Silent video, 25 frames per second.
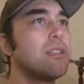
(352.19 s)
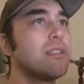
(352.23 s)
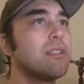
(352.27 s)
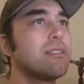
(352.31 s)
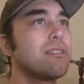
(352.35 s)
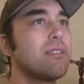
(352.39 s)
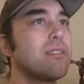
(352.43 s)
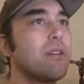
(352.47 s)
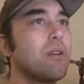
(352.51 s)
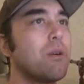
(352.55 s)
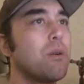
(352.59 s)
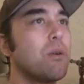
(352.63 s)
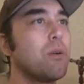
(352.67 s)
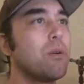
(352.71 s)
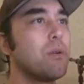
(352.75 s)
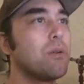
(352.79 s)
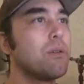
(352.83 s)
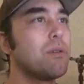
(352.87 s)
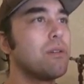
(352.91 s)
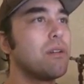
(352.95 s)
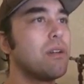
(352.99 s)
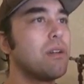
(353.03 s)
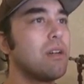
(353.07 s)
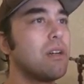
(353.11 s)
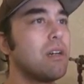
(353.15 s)

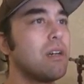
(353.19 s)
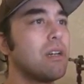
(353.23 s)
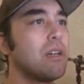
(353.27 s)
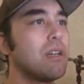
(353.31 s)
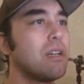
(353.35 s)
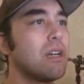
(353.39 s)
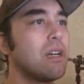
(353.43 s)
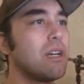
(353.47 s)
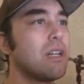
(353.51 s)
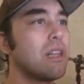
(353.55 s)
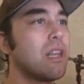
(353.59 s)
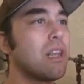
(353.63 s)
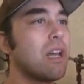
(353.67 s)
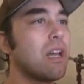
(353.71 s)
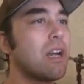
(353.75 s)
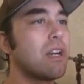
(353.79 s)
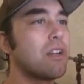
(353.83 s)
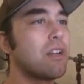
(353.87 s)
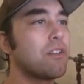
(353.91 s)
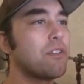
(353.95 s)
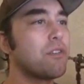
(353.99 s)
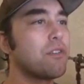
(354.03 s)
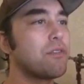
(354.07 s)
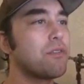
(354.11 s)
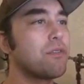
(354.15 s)
So a, a lot
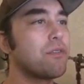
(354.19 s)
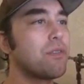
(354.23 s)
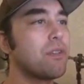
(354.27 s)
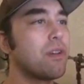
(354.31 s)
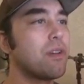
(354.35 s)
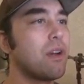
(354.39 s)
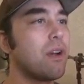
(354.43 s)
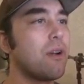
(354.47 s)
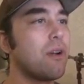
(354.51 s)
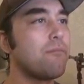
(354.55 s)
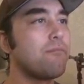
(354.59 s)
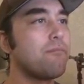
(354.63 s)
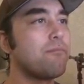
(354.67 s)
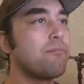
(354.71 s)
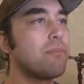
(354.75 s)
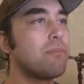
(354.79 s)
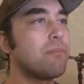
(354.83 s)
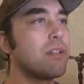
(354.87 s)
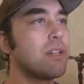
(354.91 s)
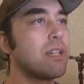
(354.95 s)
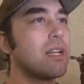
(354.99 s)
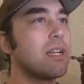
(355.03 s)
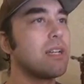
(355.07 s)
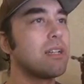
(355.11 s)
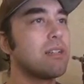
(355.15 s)
of um,
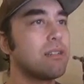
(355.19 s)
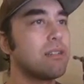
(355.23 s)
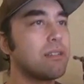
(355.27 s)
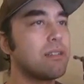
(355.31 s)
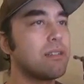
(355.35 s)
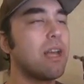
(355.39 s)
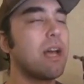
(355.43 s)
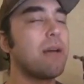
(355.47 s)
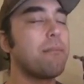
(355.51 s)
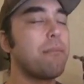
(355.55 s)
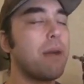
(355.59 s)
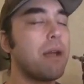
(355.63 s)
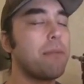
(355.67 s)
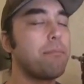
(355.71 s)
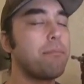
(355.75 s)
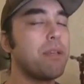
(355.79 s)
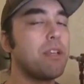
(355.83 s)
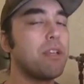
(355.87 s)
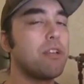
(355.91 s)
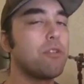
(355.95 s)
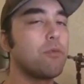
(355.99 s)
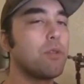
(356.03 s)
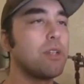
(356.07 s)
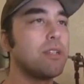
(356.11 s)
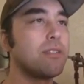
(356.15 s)
again, that might
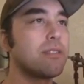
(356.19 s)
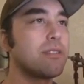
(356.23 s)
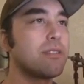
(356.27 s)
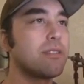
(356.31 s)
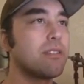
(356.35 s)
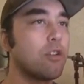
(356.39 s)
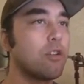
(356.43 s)
be a reason.